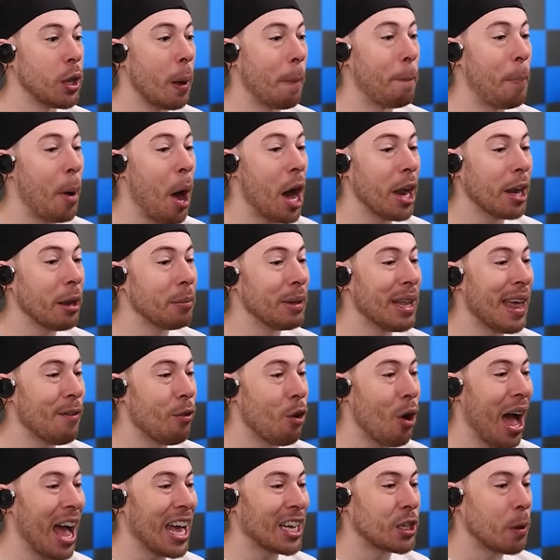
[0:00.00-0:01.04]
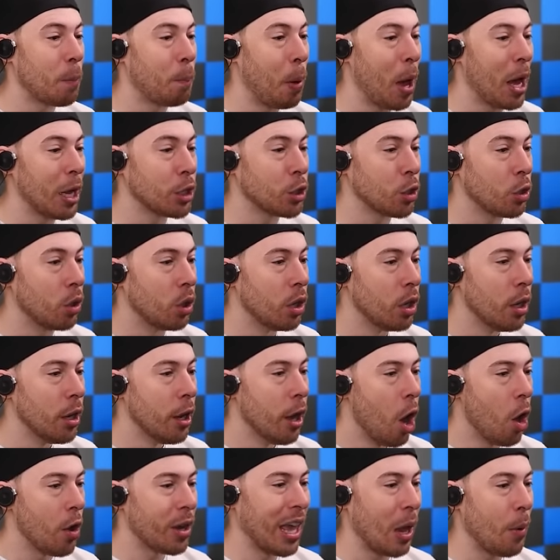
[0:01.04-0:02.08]
the bottom level has a puzzle.
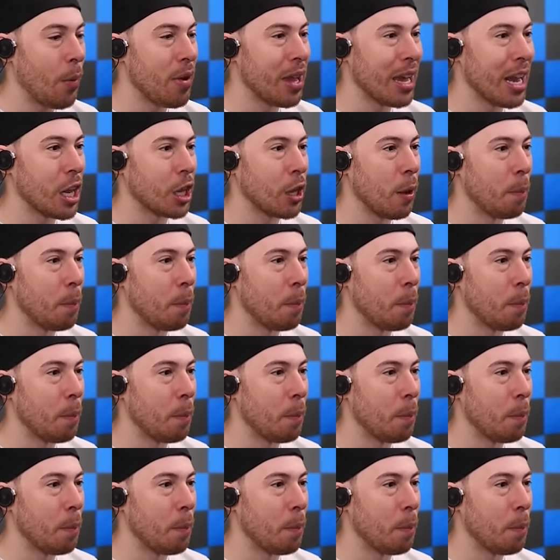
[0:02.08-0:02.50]
Okay, we got to